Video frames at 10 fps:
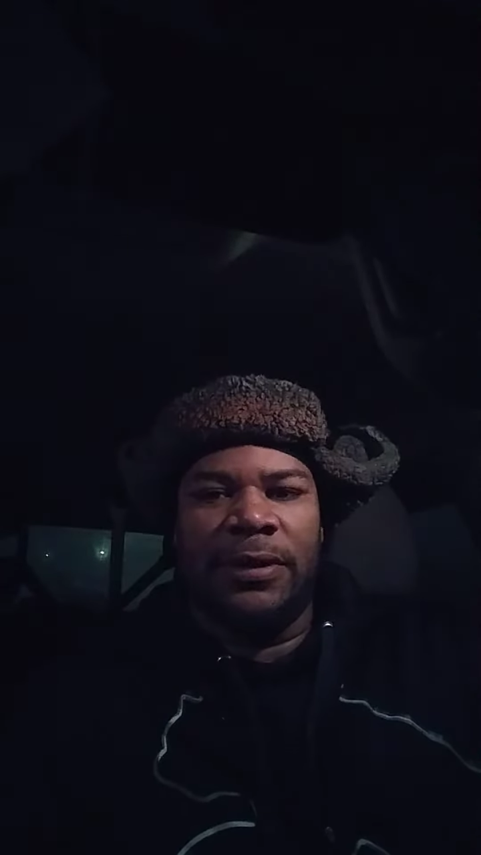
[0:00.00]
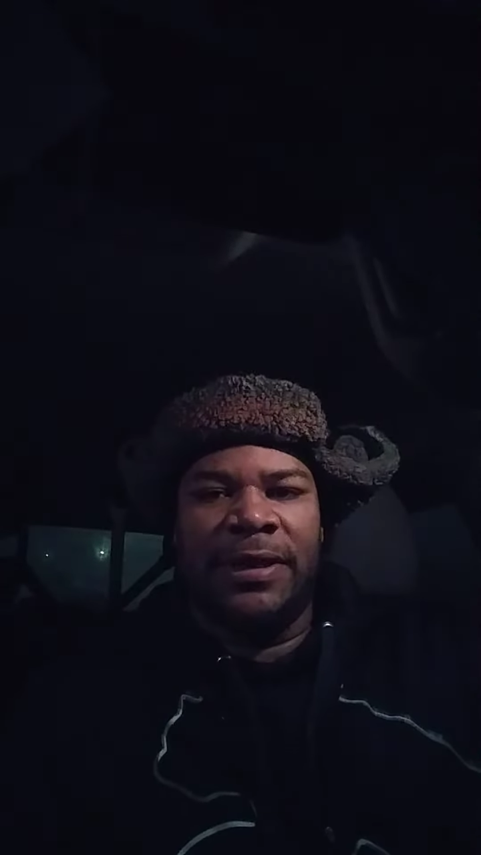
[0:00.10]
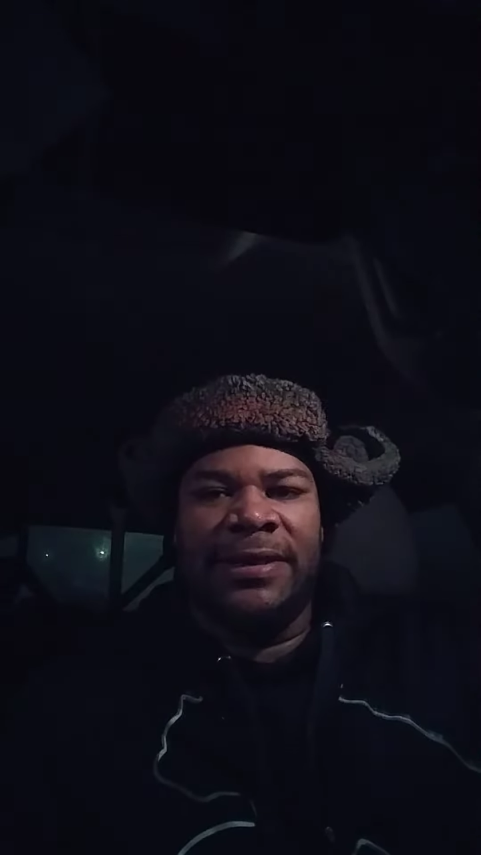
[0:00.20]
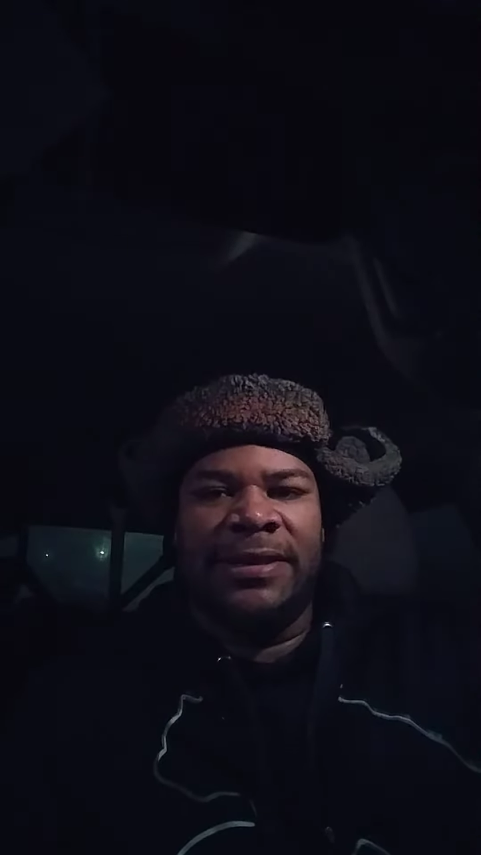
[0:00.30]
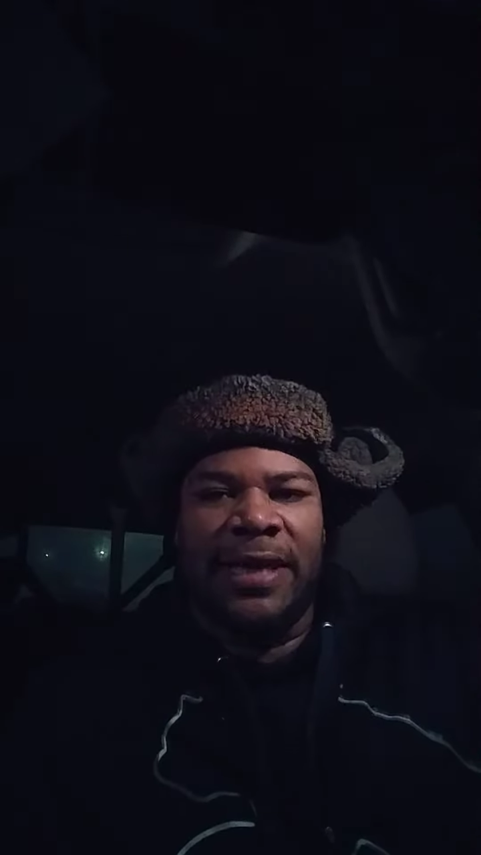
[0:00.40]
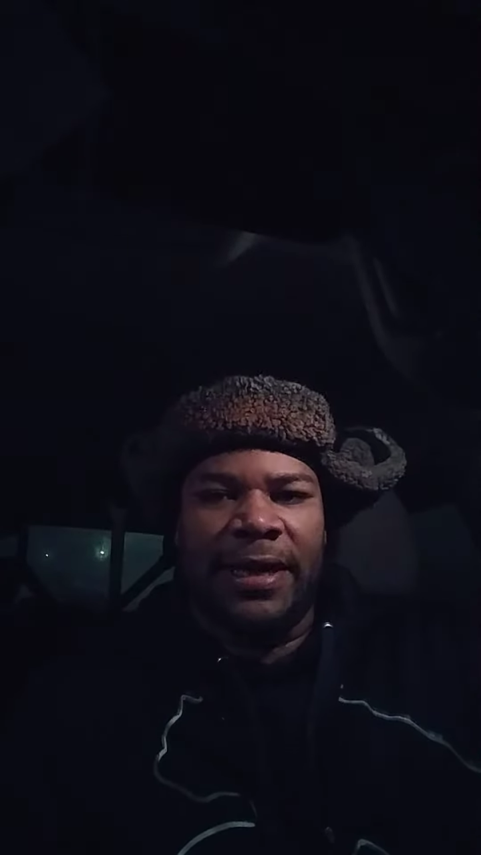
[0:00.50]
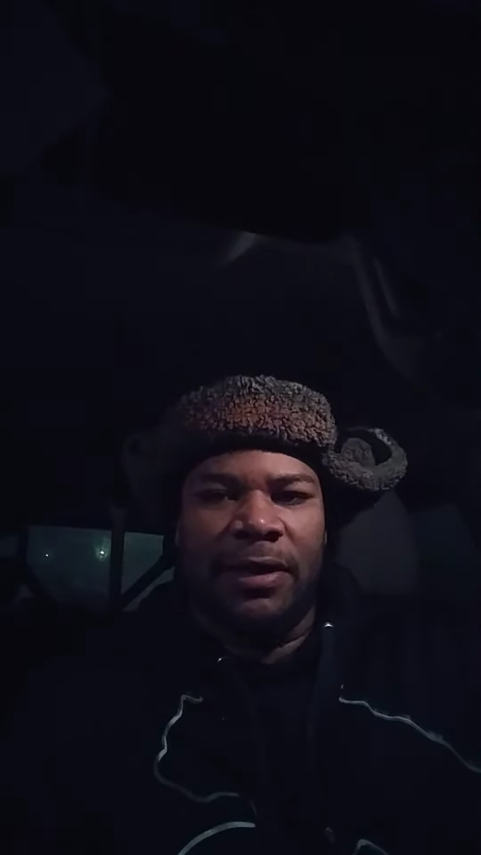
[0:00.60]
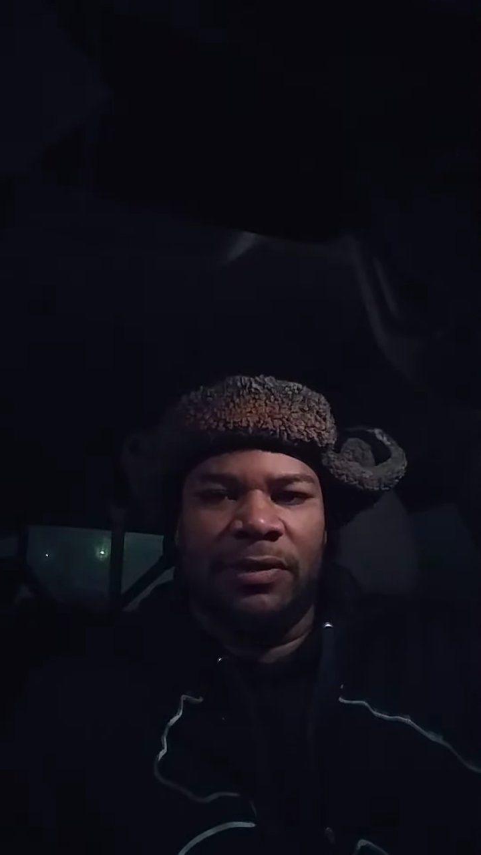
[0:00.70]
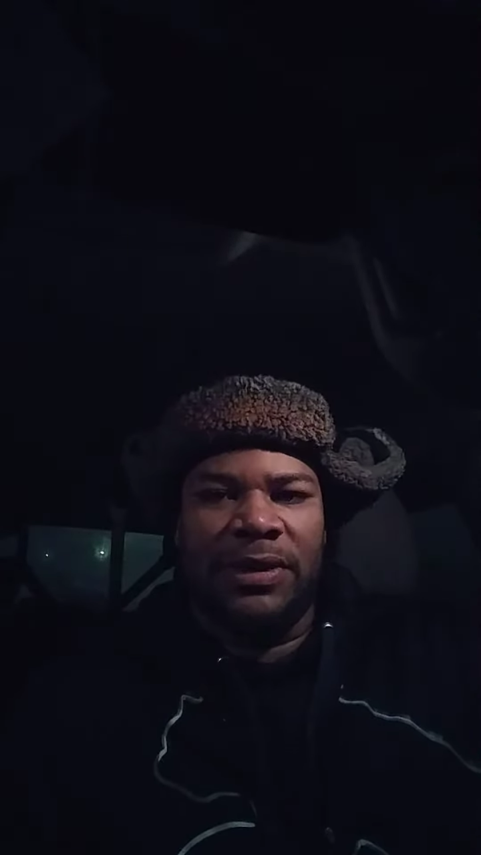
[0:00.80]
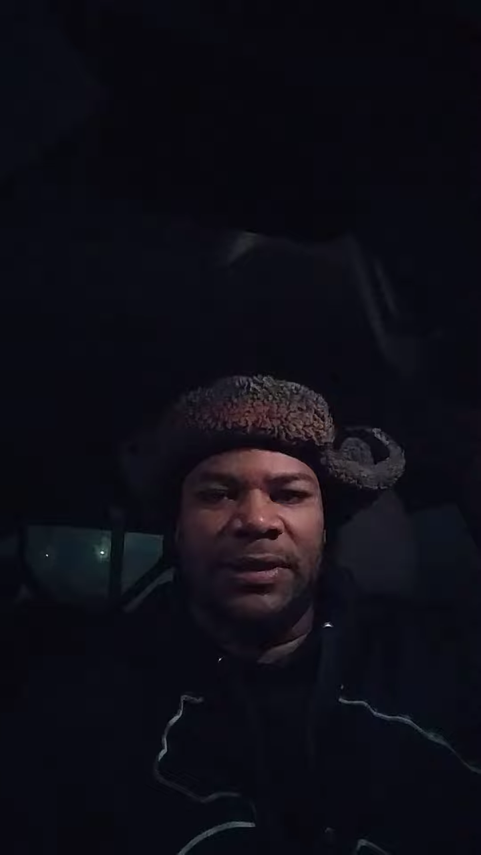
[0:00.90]
and check
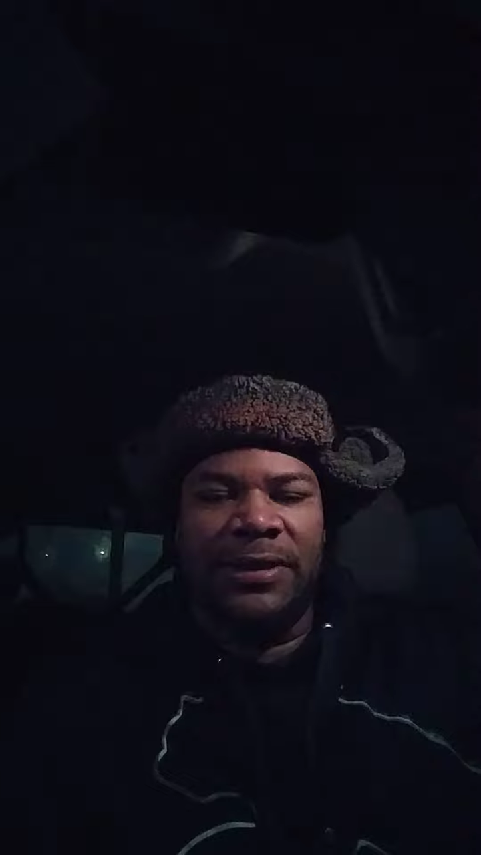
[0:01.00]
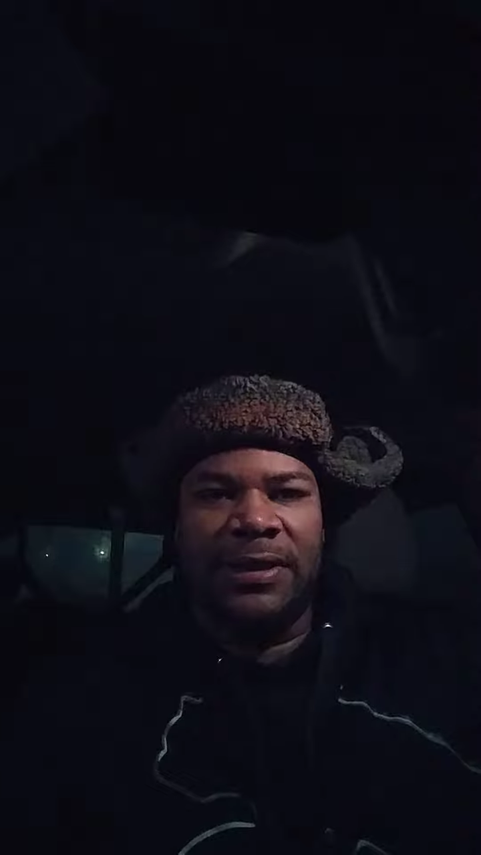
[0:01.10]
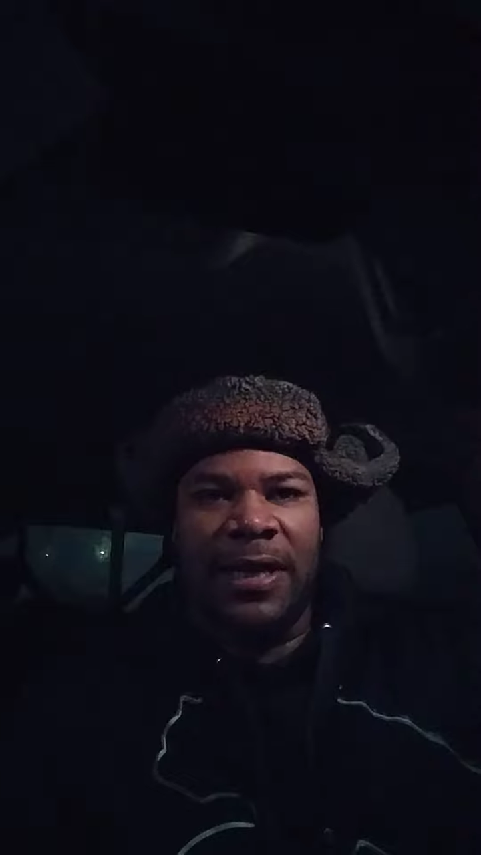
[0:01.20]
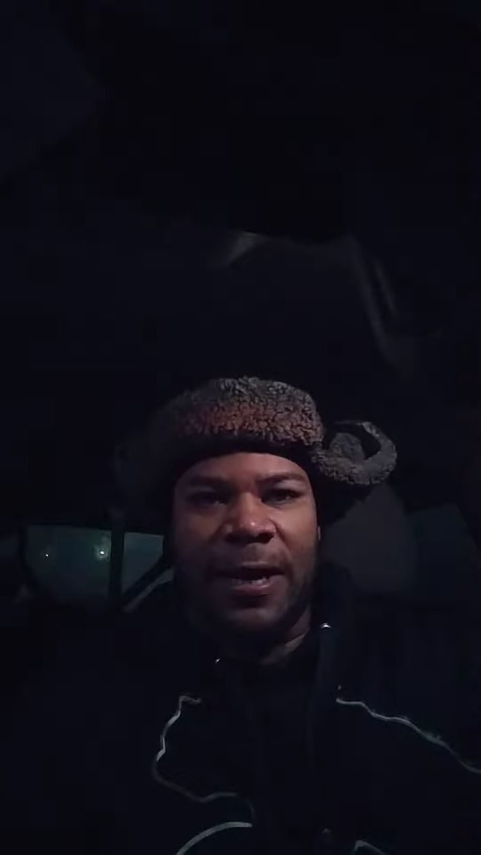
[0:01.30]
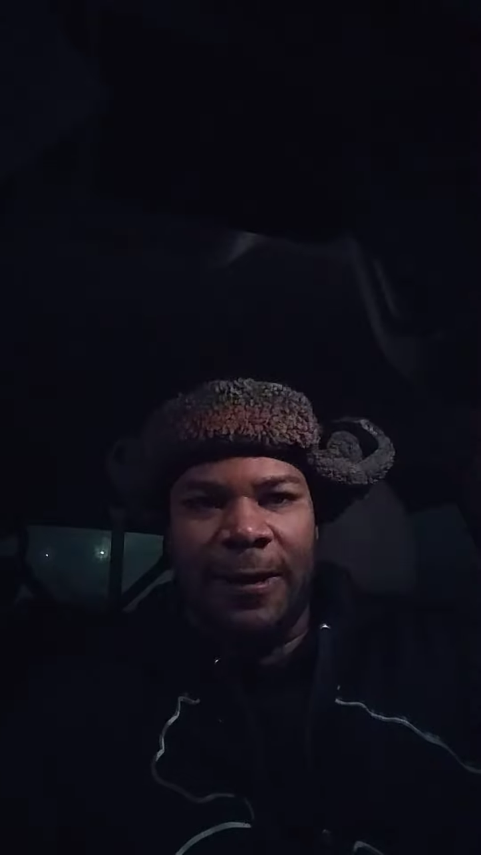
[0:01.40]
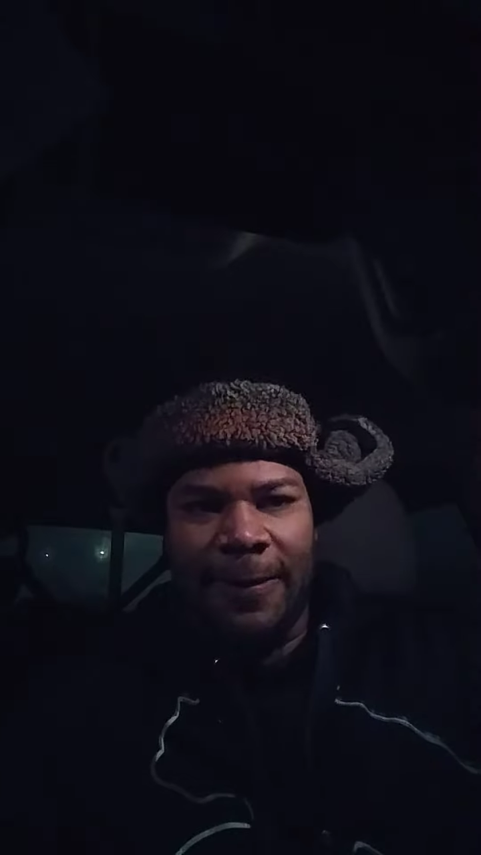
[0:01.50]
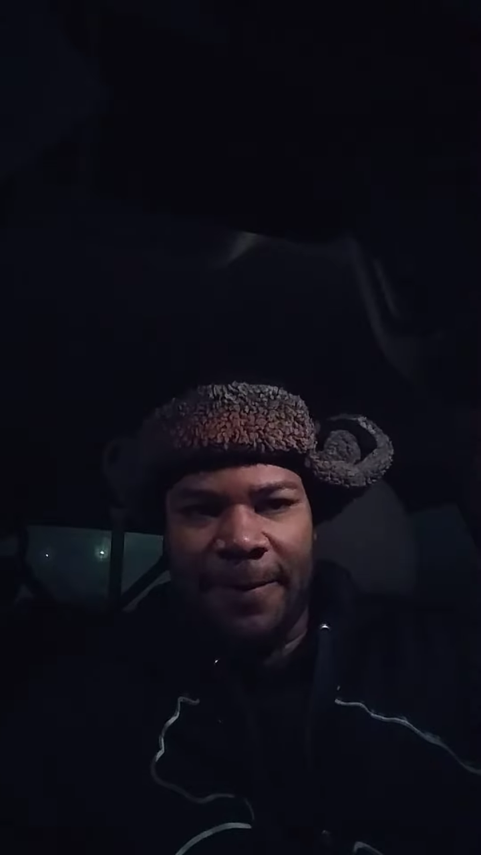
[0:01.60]
out the stock